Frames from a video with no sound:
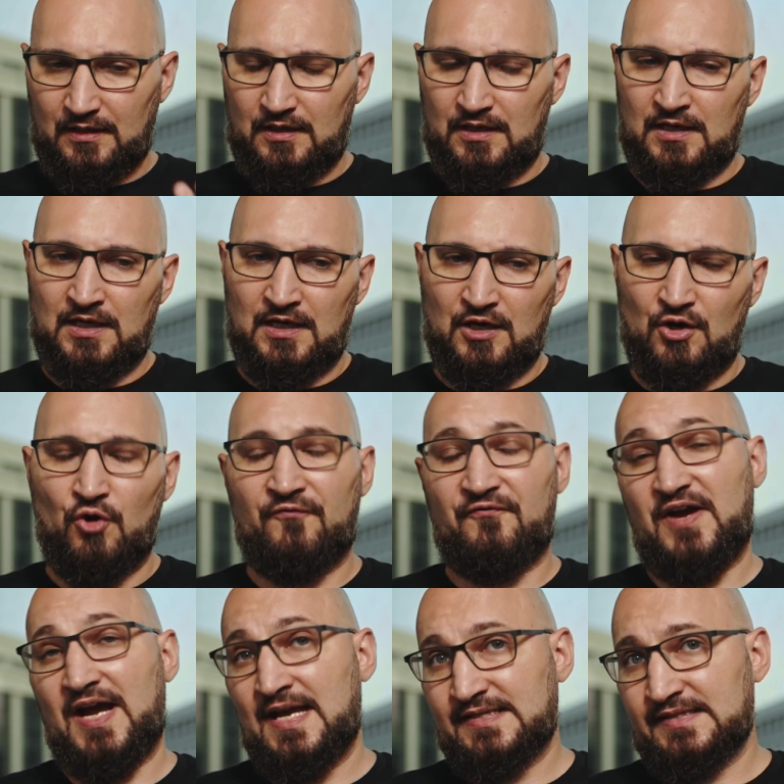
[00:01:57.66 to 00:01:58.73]
uh,
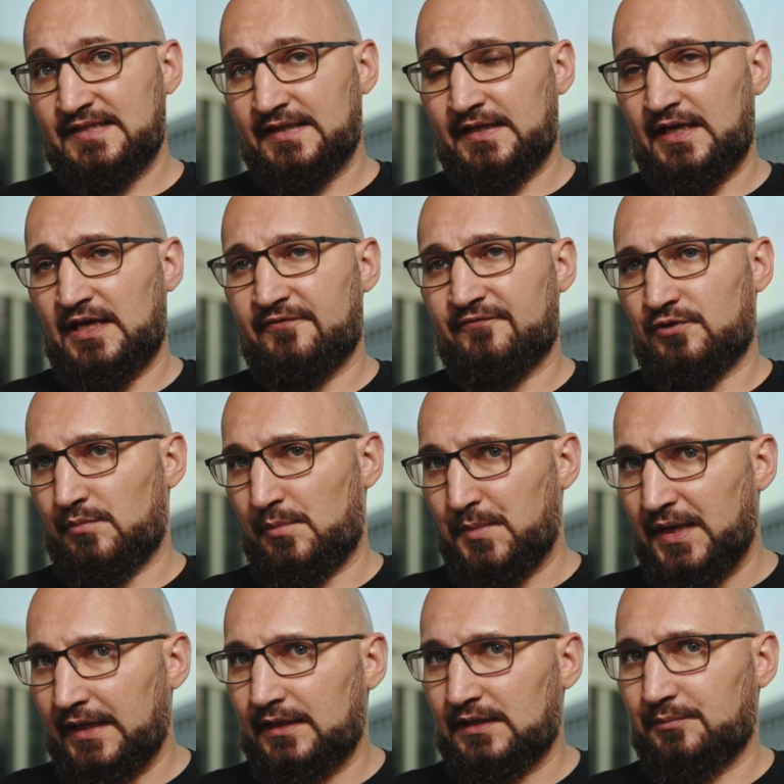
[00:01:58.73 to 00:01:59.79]
of SDK from
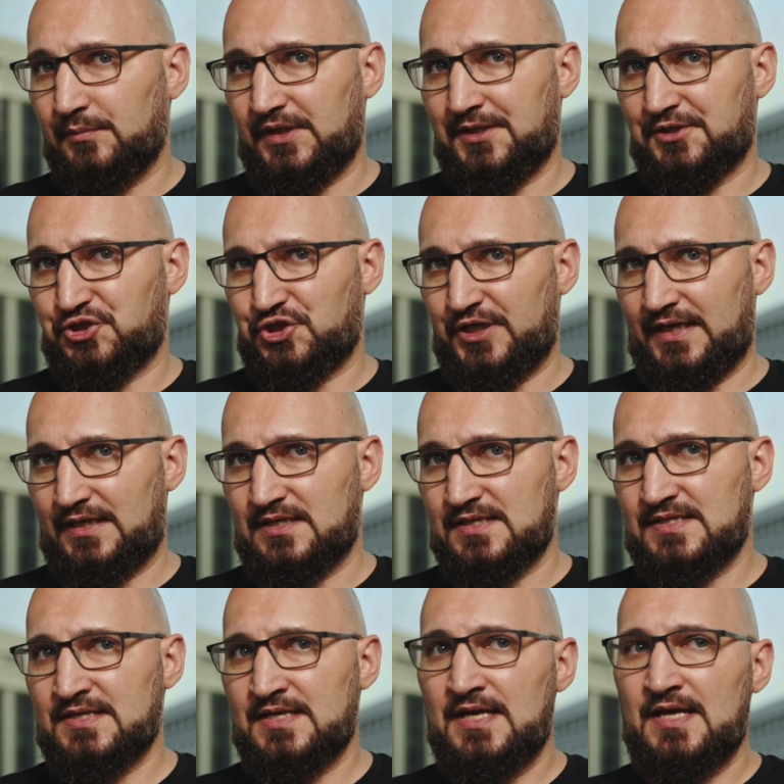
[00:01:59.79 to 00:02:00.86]
American
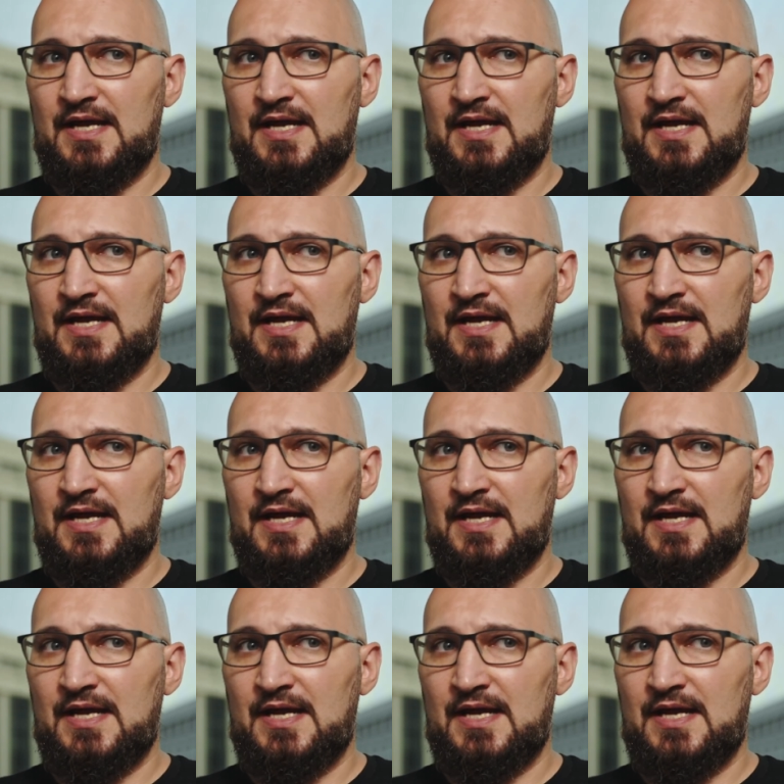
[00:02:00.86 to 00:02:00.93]
Megatrends.